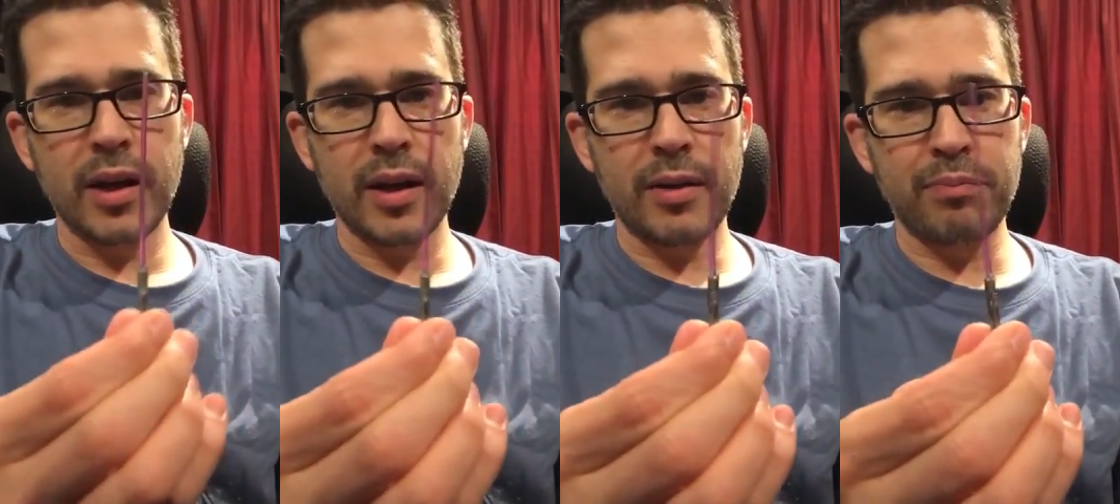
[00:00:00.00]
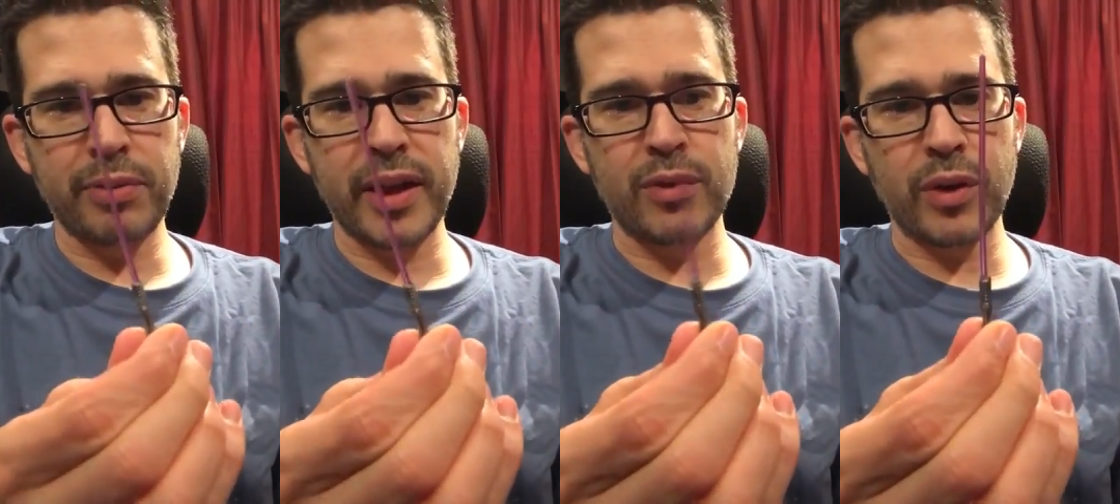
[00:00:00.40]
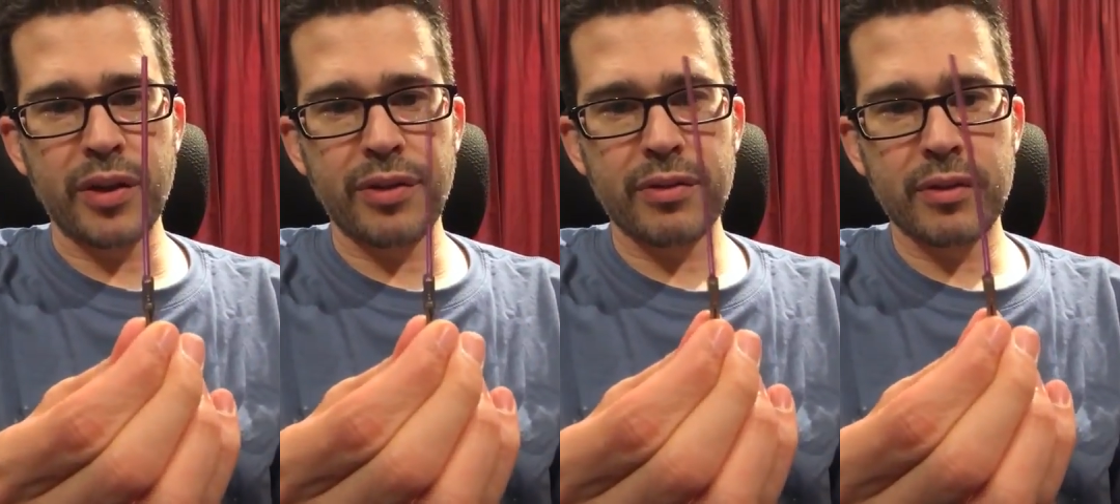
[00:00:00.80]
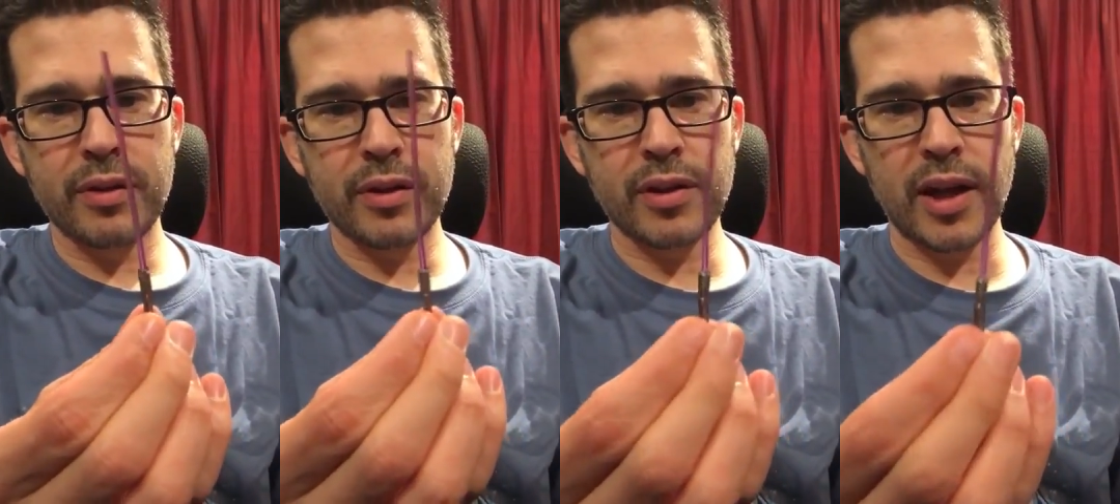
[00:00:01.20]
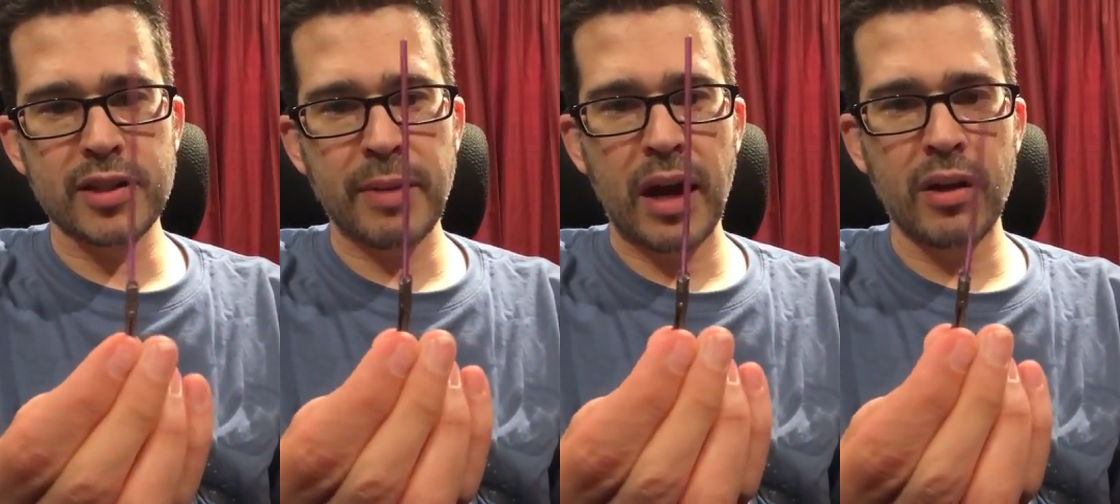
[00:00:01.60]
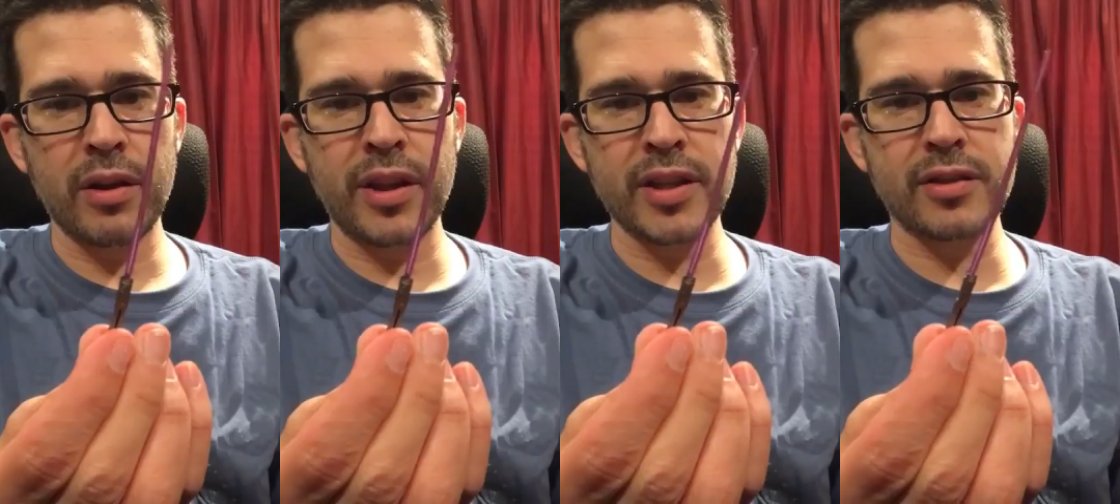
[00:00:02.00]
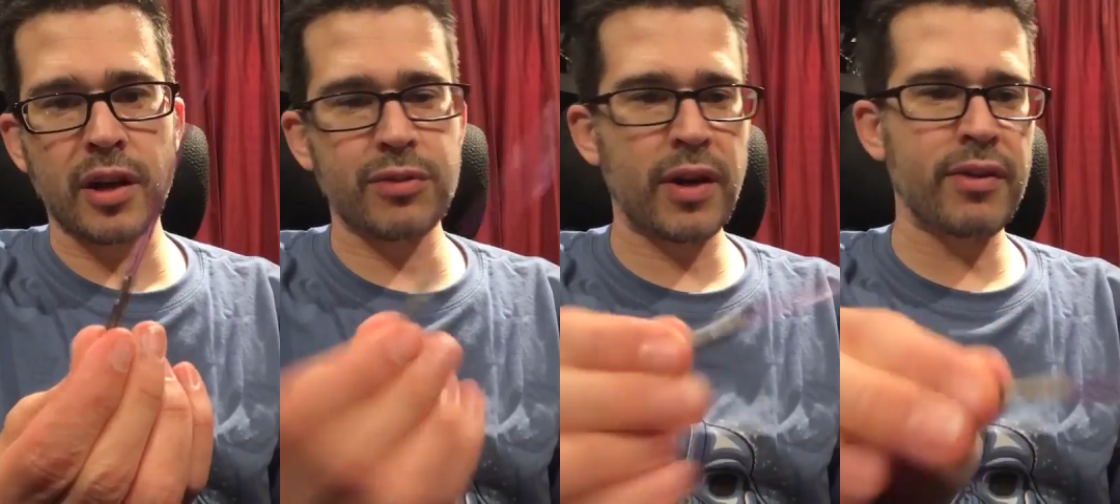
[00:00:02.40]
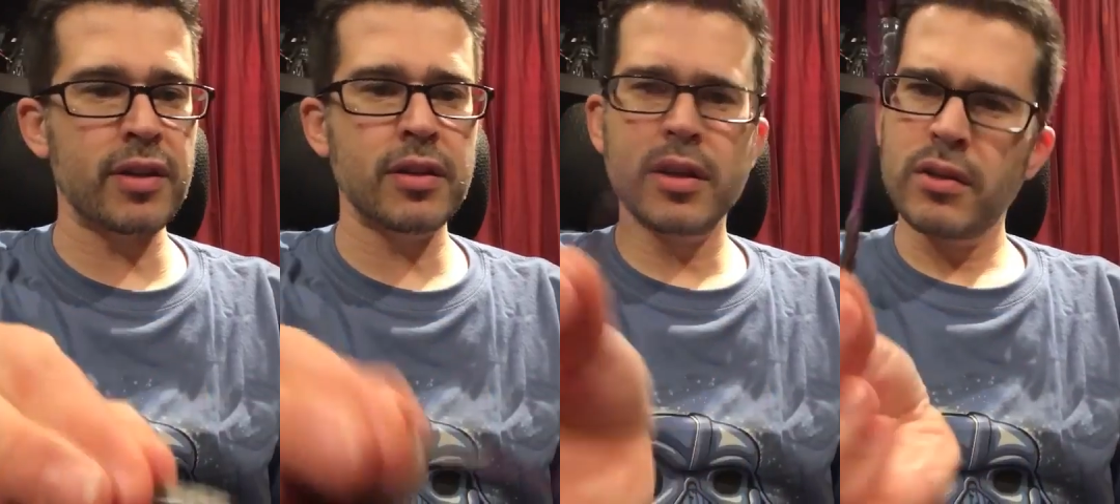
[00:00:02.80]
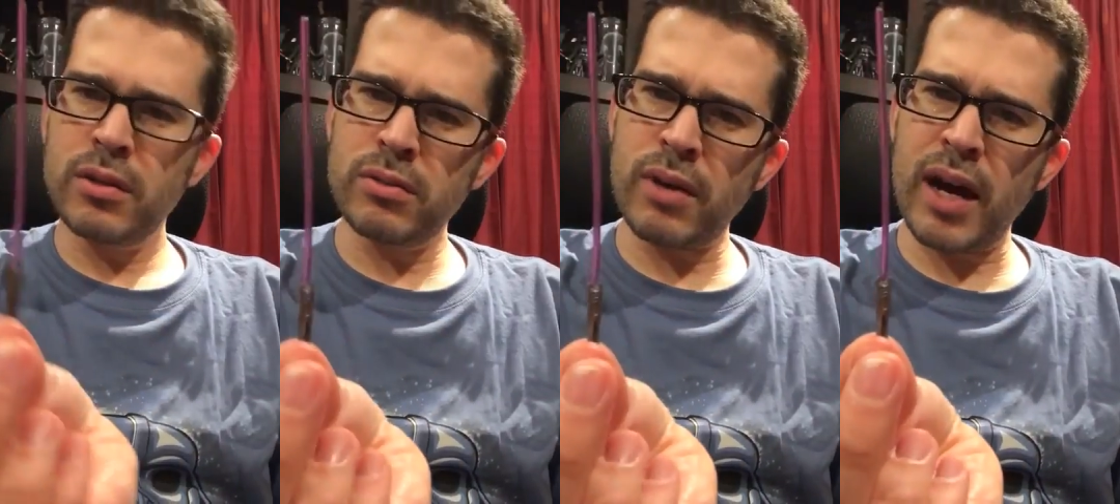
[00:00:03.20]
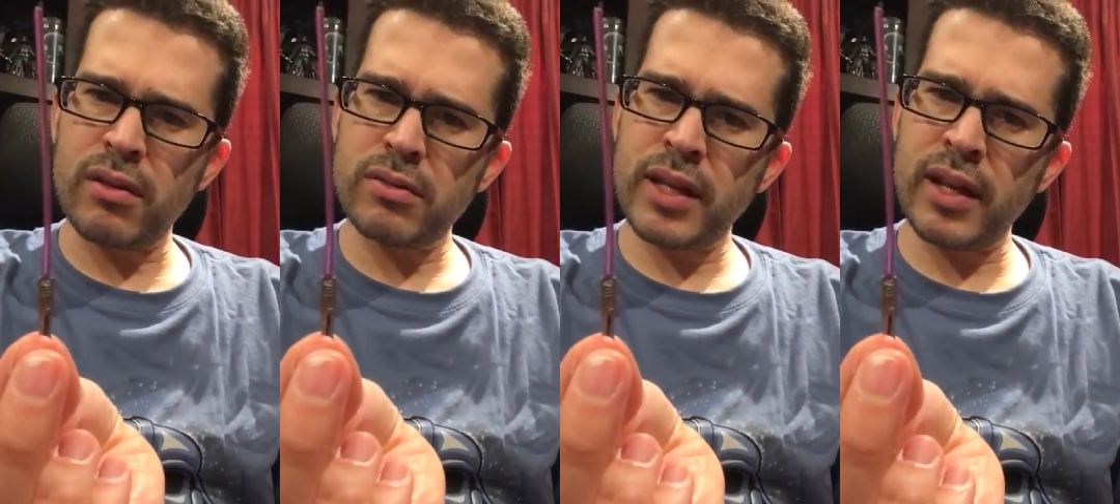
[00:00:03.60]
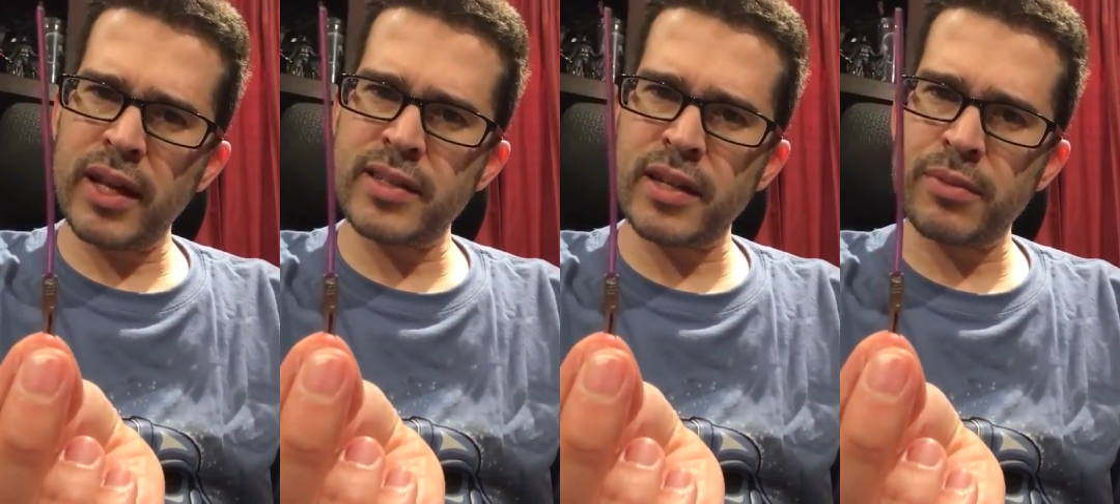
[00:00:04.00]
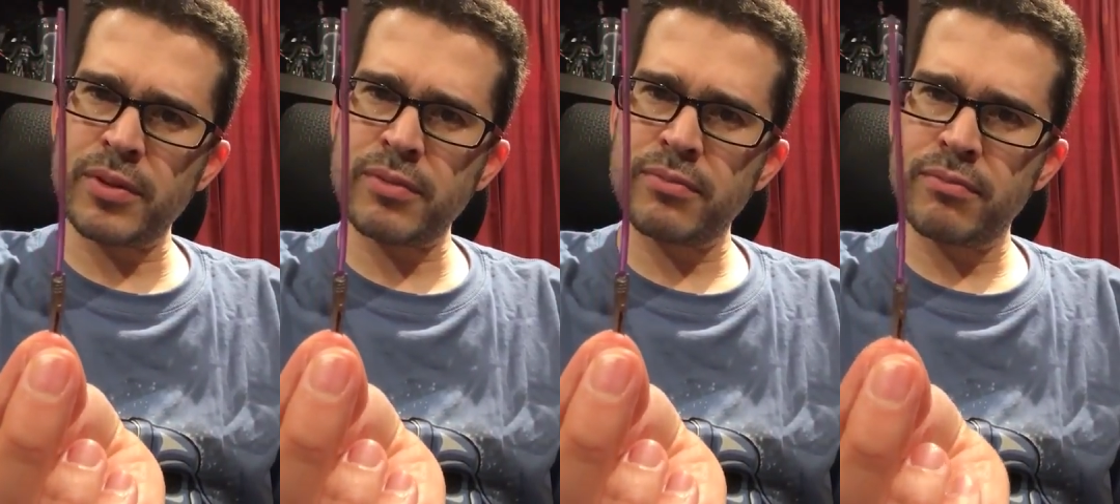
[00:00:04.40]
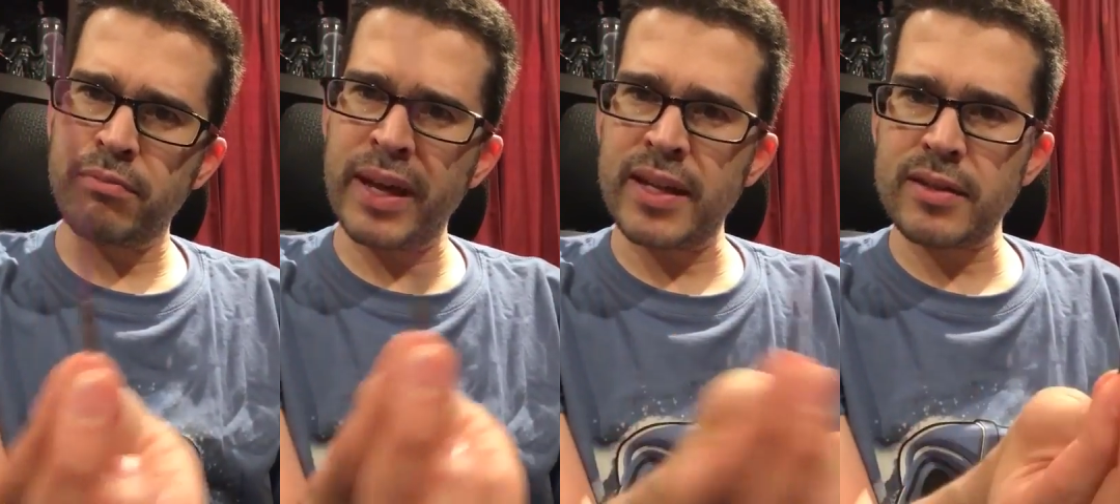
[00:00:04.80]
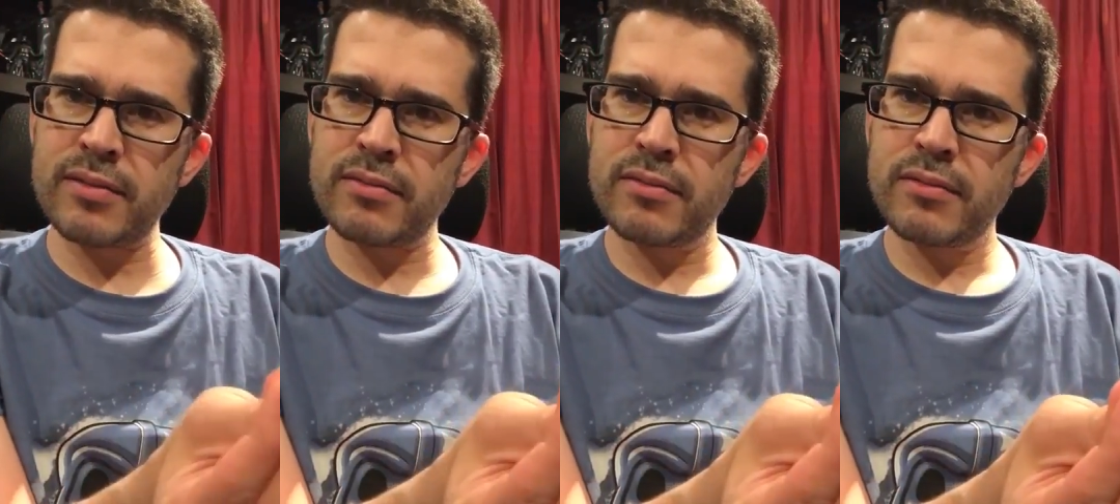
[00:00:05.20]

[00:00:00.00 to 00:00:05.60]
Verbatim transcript: uh, played with and tossed about. This Darth Revan, oh wow, that lightsaber's bent.